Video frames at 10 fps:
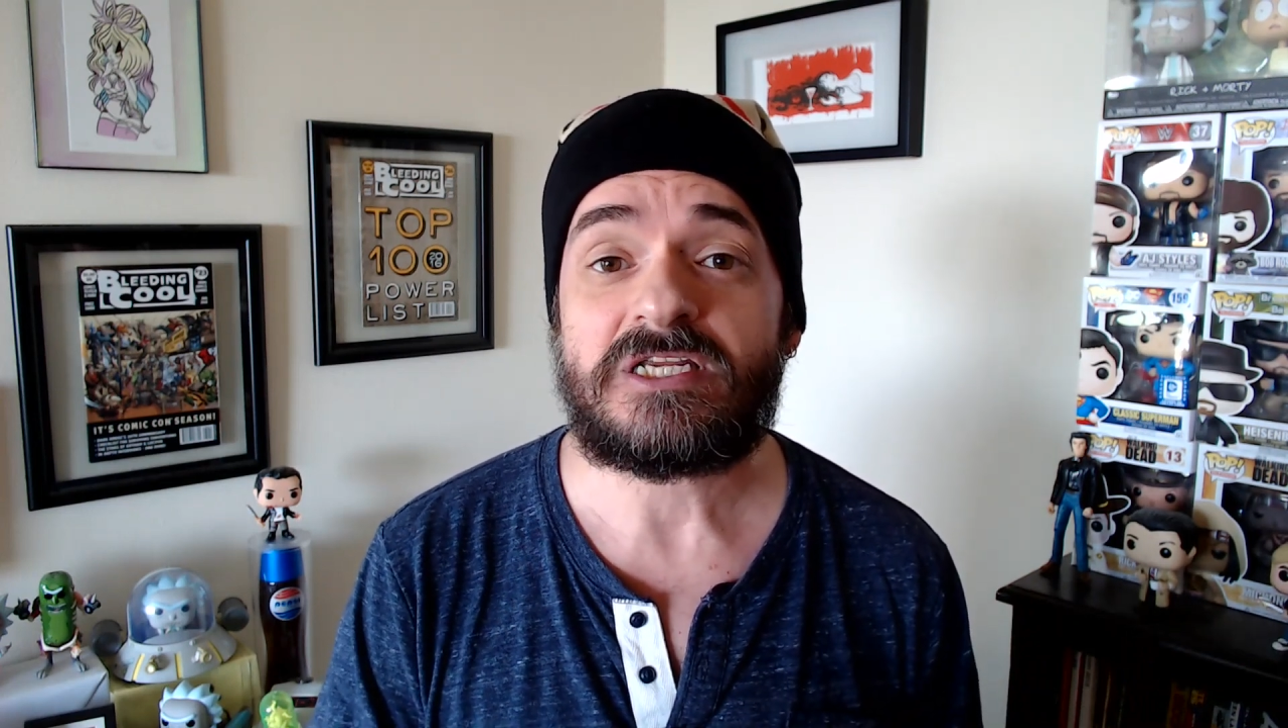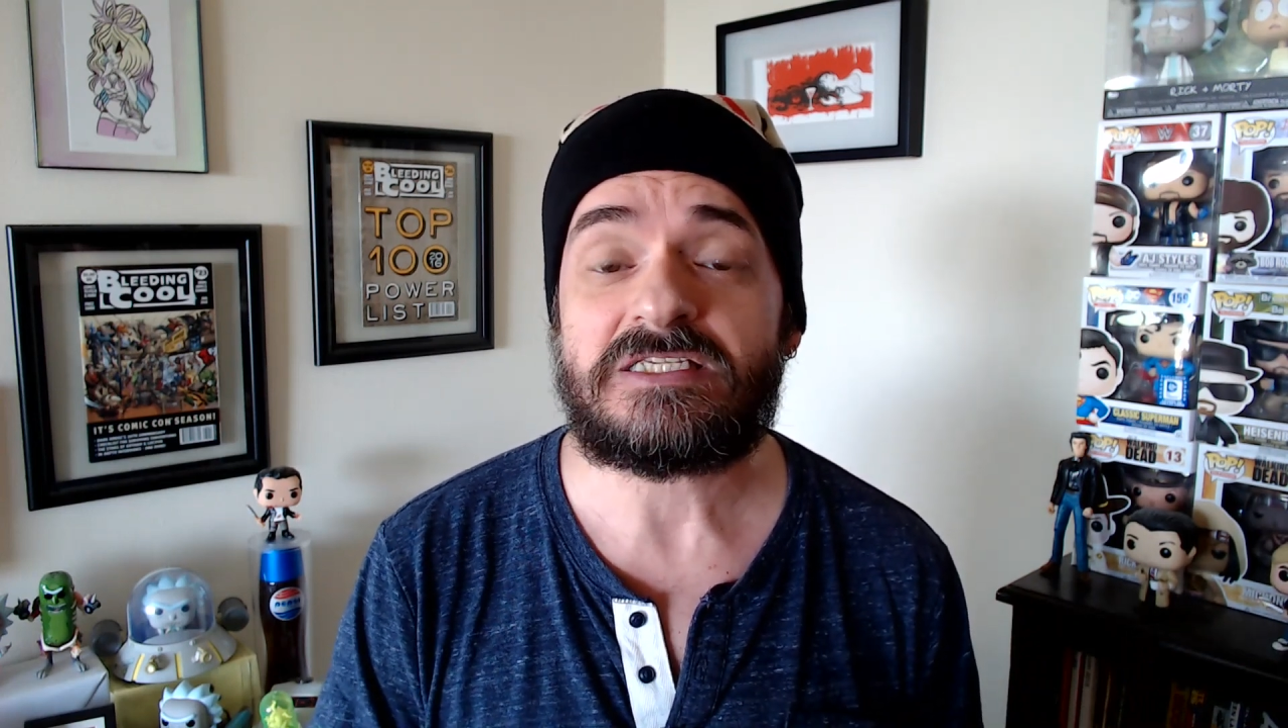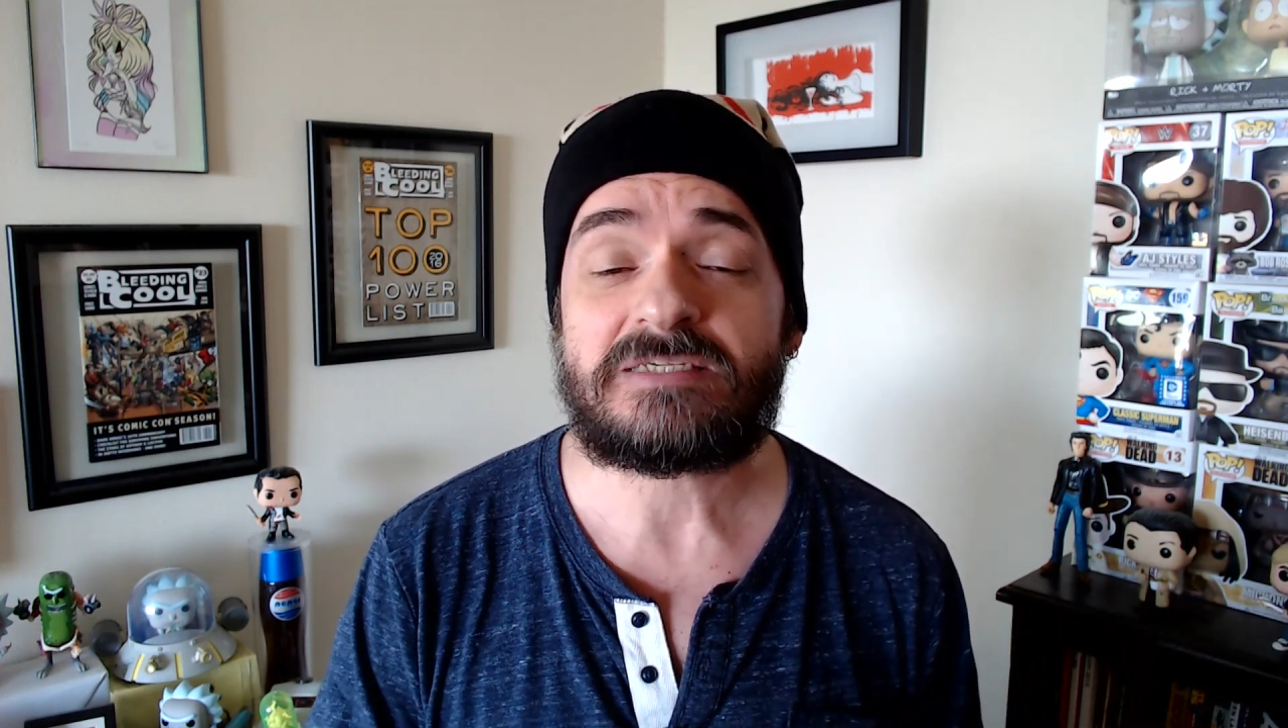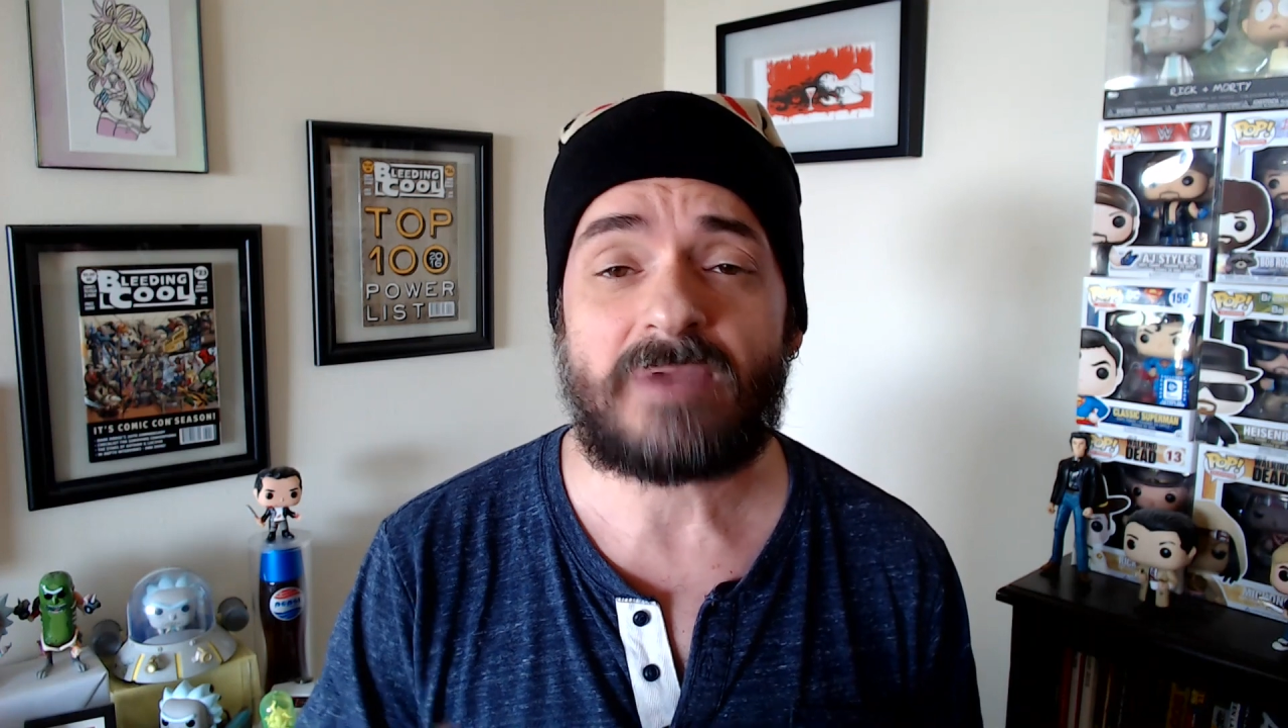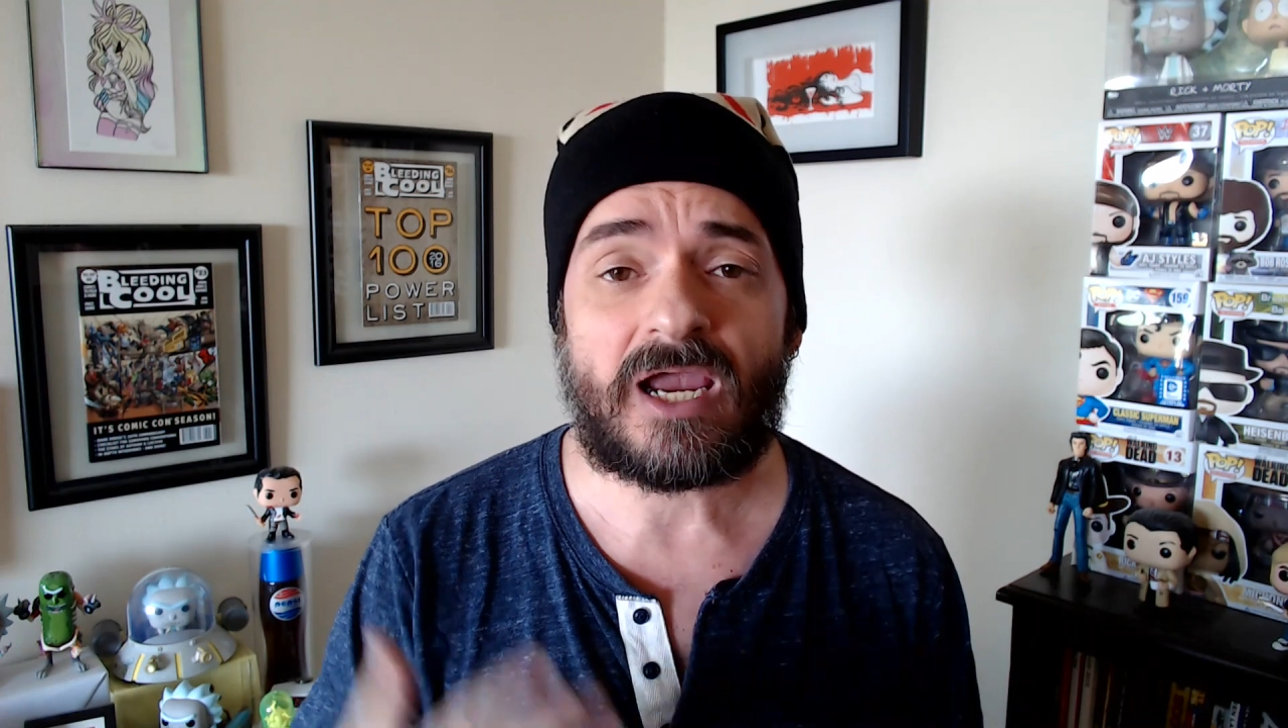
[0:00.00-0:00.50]

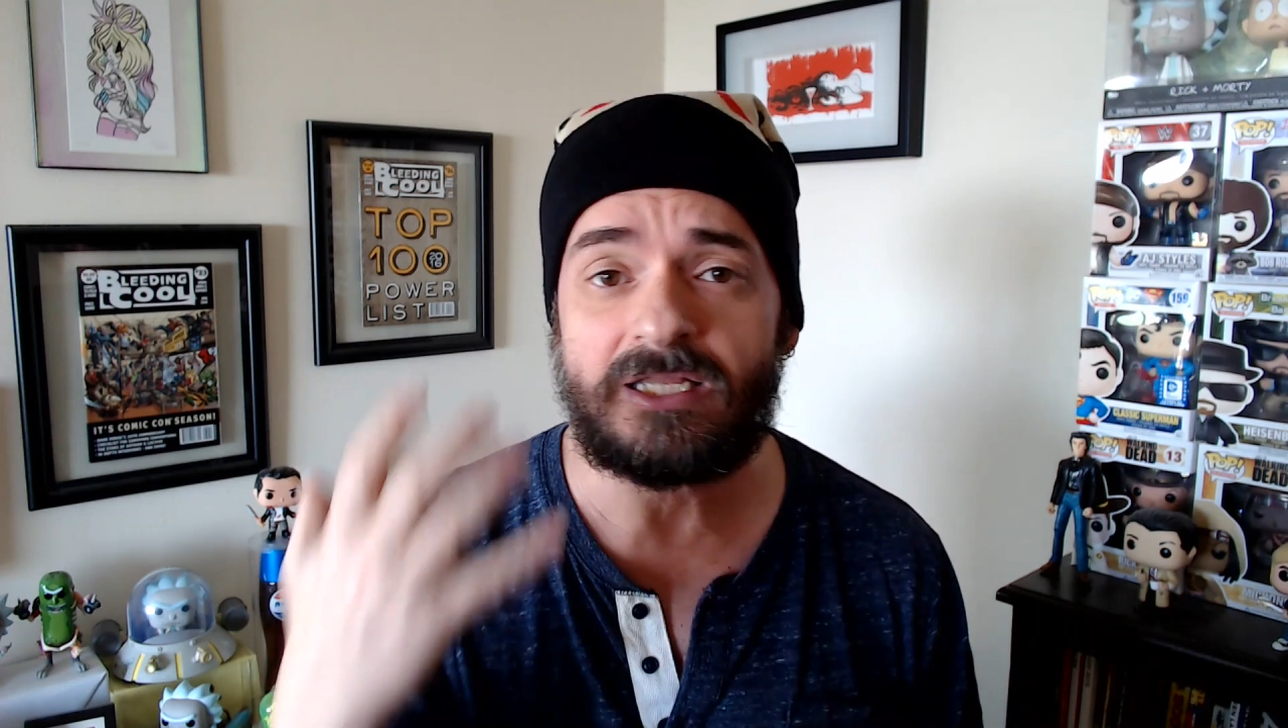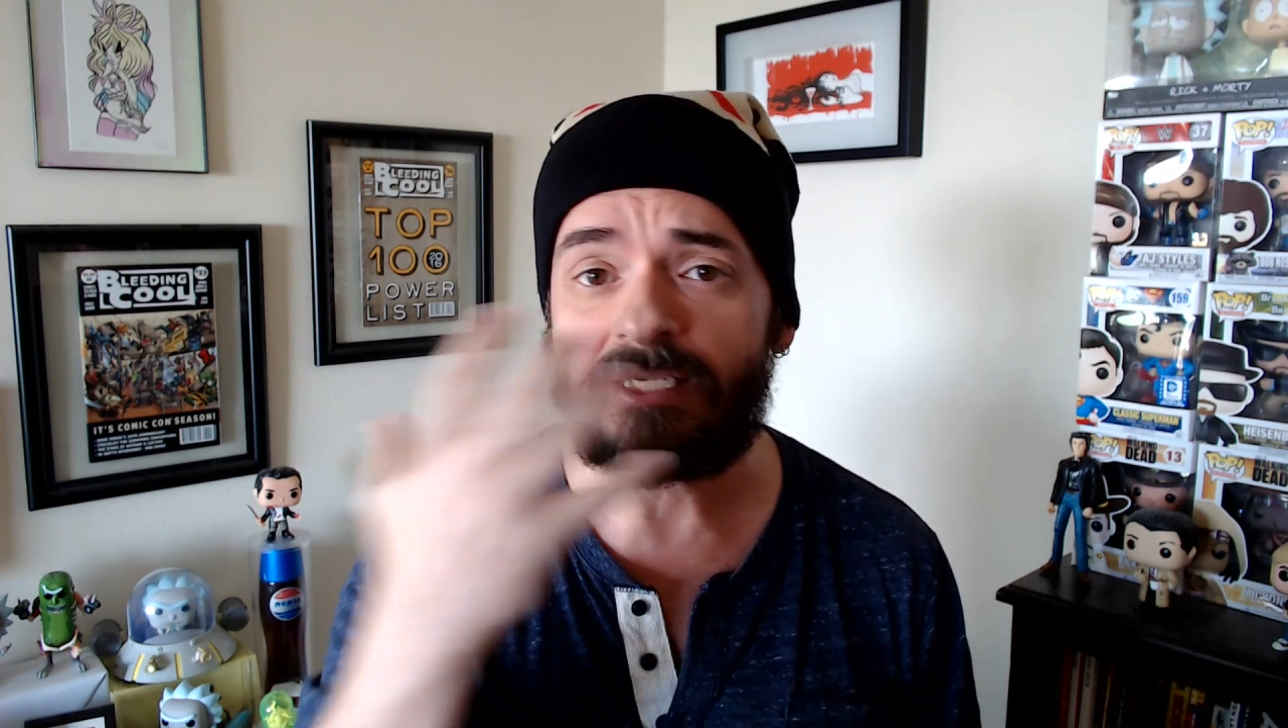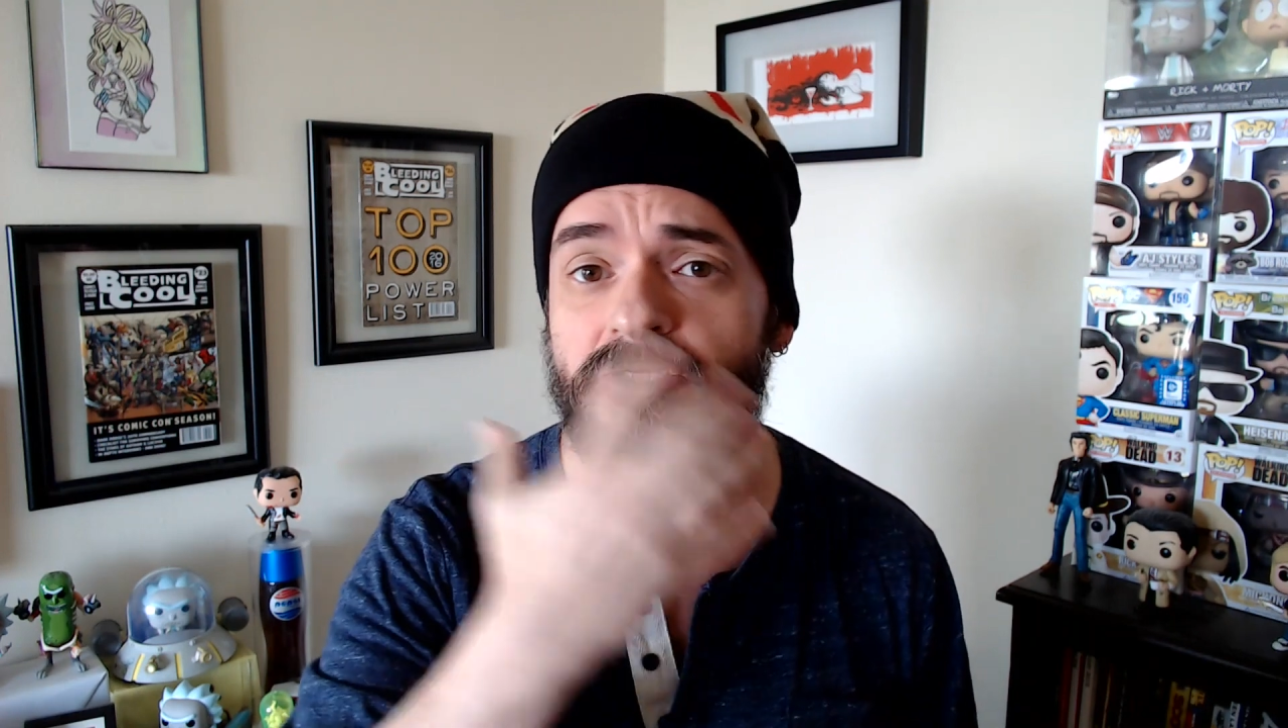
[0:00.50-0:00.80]
he's smiling,